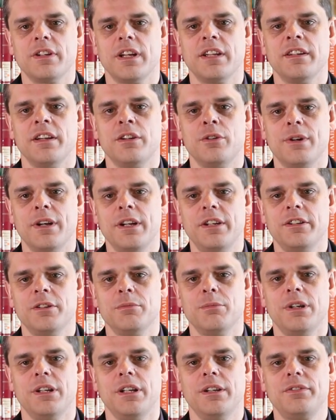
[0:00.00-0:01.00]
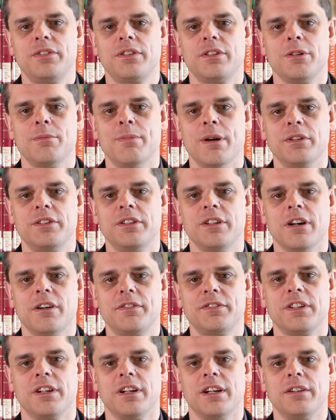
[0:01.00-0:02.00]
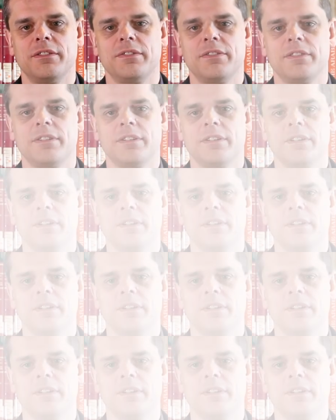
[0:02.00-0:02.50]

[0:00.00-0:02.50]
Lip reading: and Iranian beliefs about the afterlife.